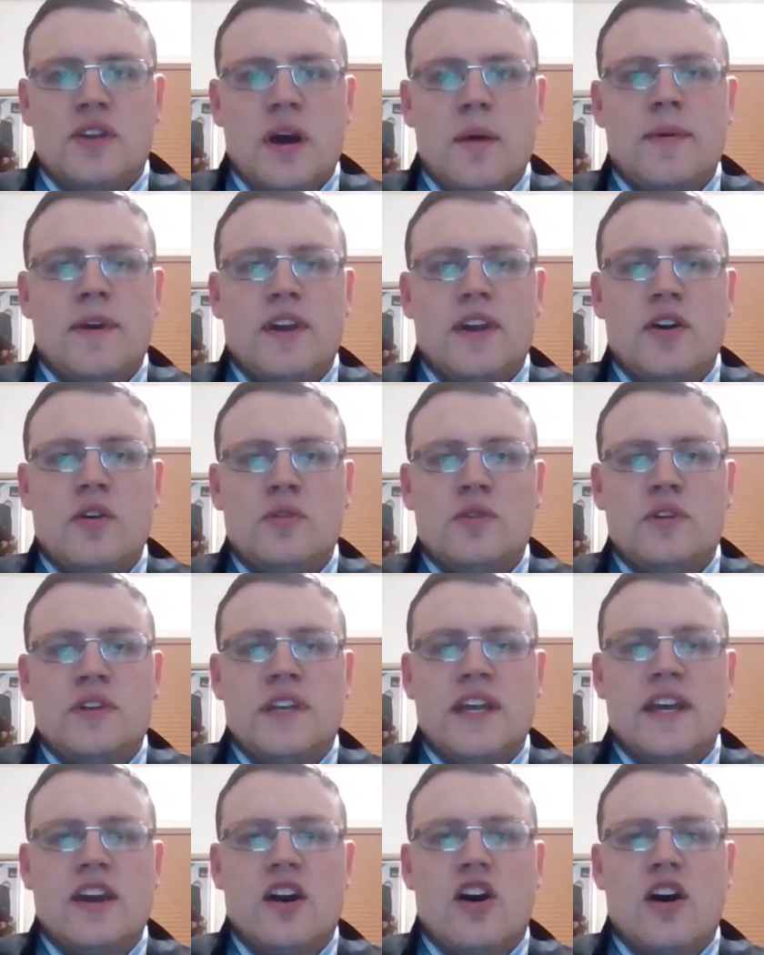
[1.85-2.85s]

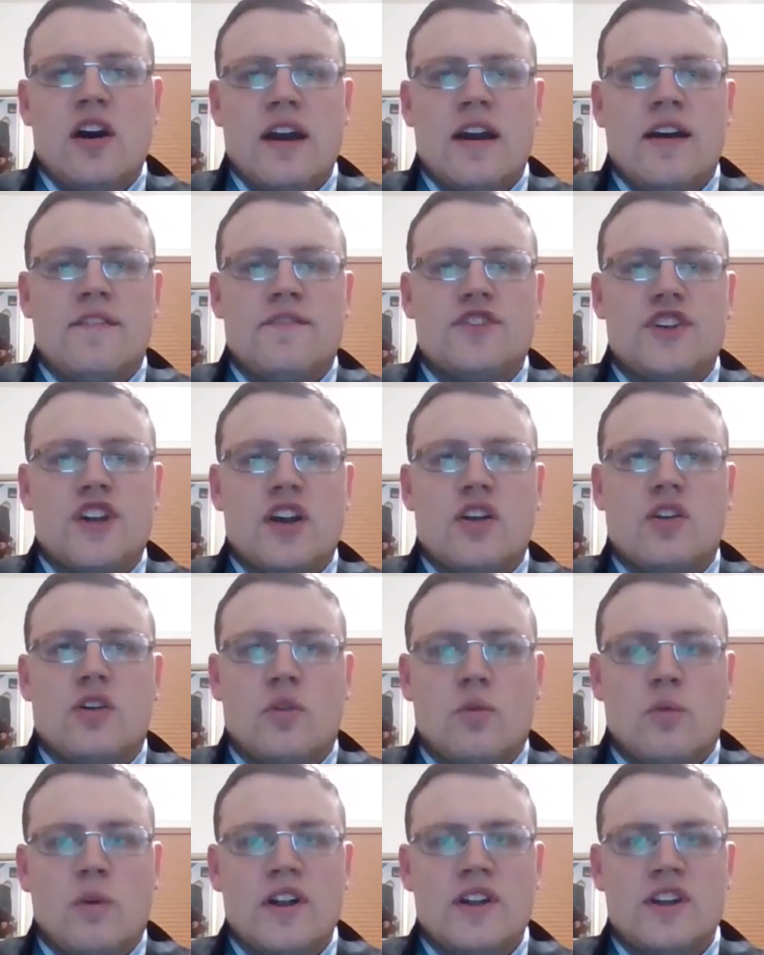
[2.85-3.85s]
WTRF
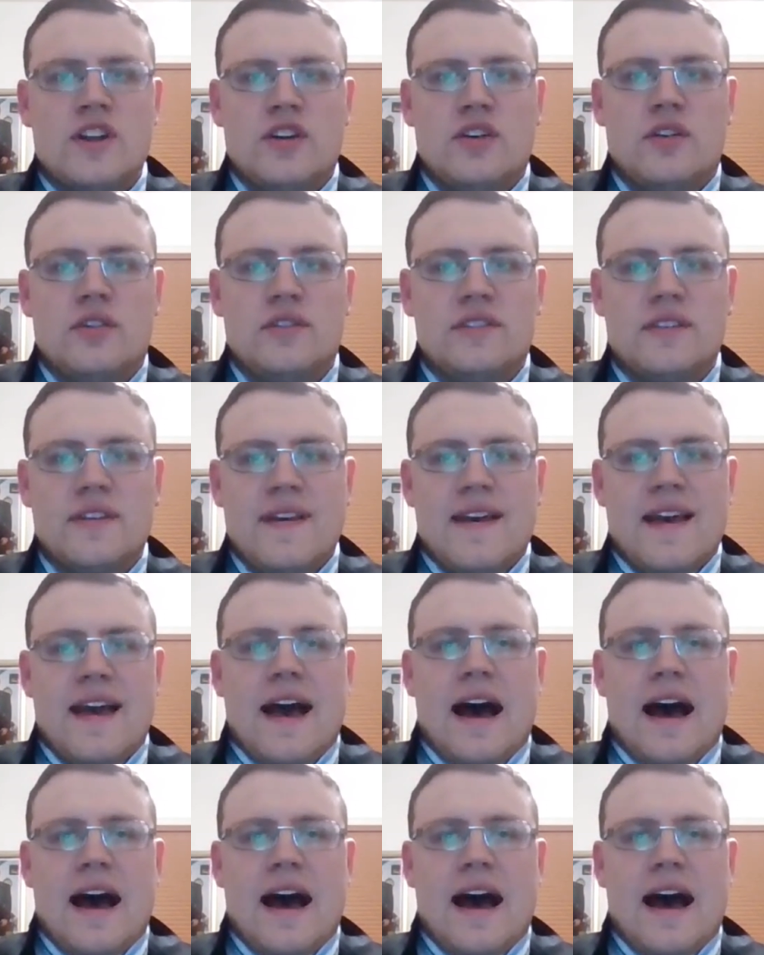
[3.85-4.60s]
Channel 1 News.